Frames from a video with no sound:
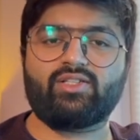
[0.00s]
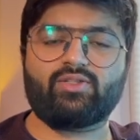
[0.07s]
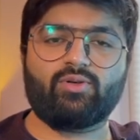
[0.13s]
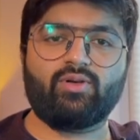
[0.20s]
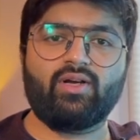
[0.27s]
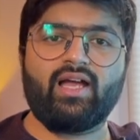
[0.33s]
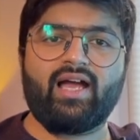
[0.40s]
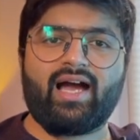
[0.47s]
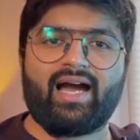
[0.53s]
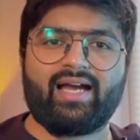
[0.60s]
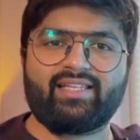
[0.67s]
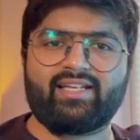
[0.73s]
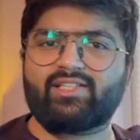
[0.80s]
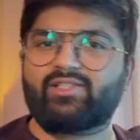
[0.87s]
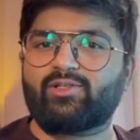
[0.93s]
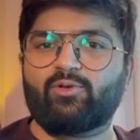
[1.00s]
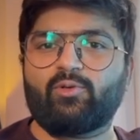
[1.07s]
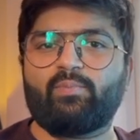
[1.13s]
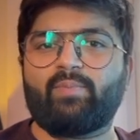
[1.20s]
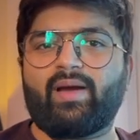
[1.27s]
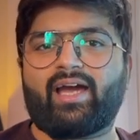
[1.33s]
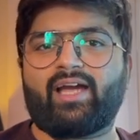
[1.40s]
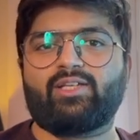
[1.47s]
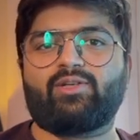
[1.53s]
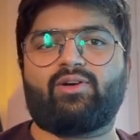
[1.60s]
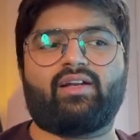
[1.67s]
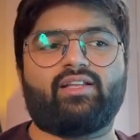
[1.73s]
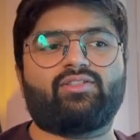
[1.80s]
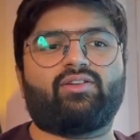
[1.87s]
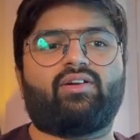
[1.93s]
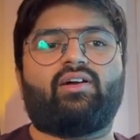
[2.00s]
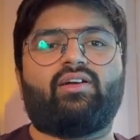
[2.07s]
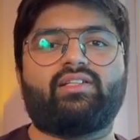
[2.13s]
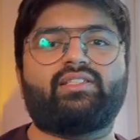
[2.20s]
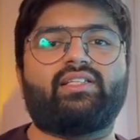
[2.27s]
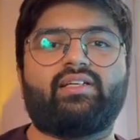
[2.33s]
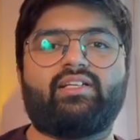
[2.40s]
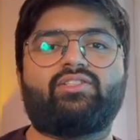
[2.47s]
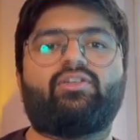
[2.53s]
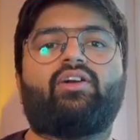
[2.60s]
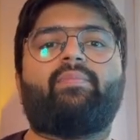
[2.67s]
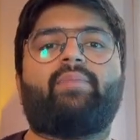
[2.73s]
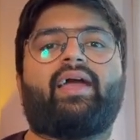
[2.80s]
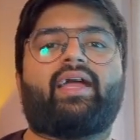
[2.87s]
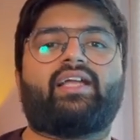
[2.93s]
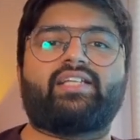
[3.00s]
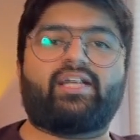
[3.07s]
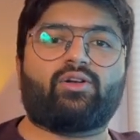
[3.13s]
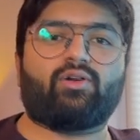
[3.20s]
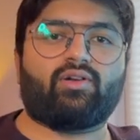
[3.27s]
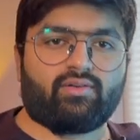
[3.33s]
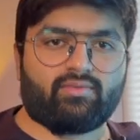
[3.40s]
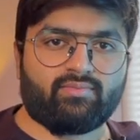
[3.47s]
So either it's a group package or it's not it's a it's not a package at all.